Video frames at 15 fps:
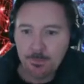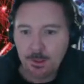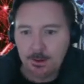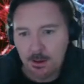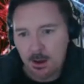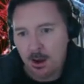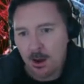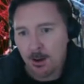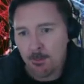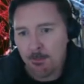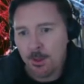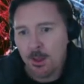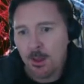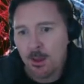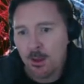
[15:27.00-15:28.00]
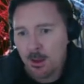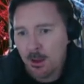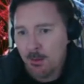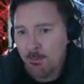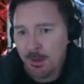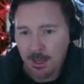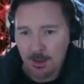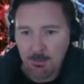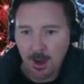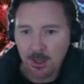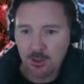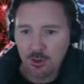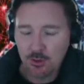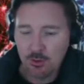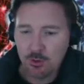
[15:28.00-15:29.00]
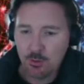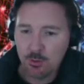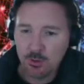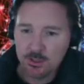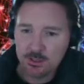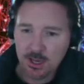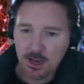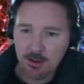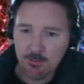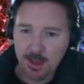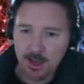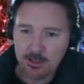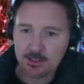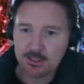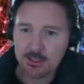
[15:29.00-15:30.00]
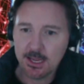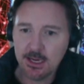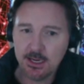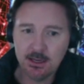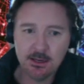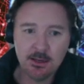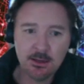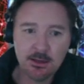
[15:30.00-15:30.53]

But yeah, Marju was outstanding.